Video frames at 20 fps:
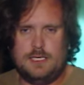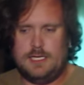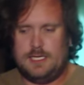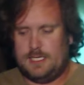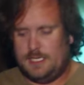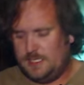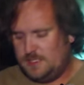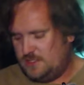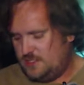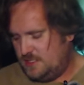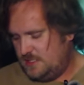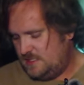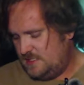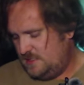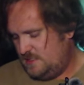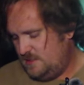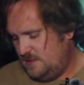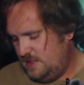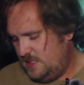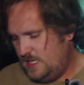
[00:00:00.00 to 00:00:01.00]
It's just,
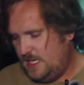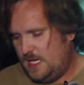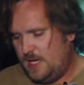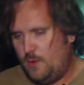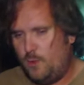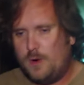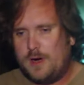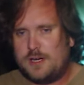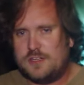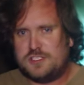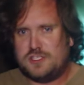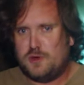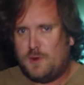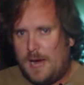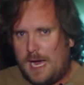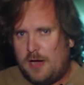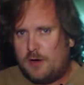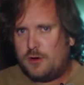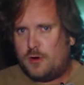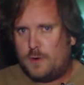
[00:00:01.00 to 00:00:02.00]
it wears you
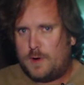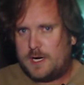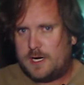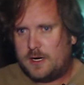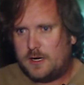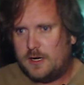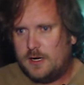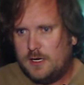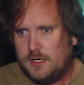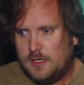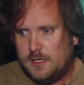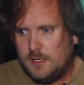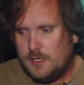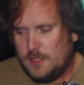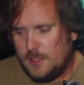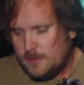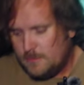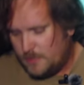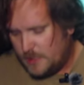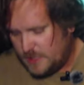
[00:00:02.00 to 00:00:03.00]
out quicker,
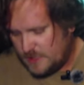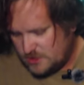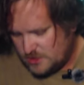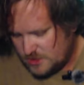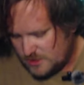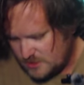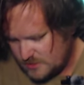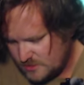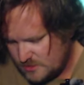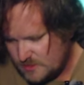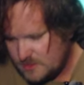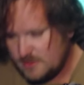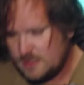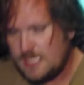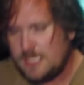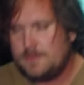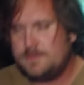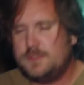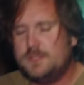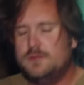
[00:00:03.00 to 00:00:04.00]
but just
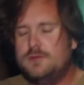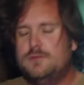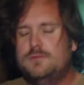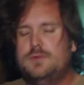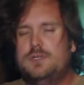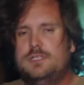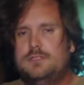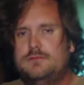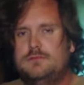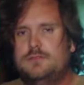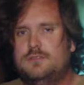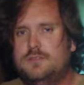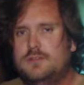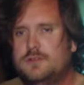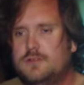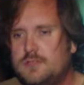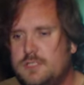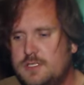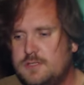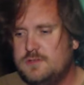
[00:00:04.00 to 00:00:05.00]
keep doing what
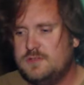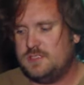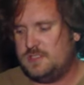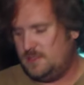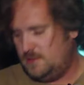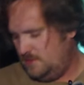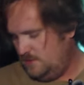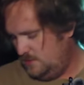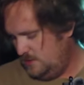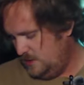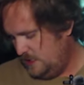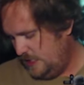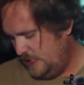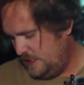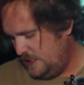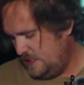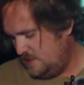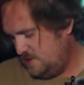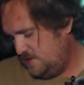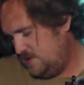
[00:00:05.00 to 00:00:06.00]
you're used to. And
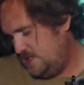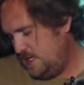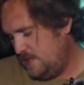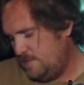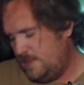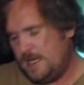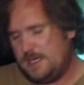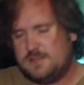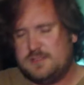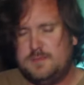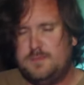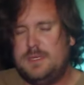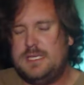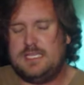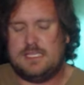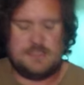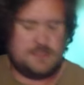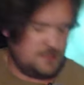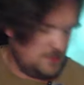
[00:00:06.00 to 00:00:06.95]
these are 10 pounds a piece,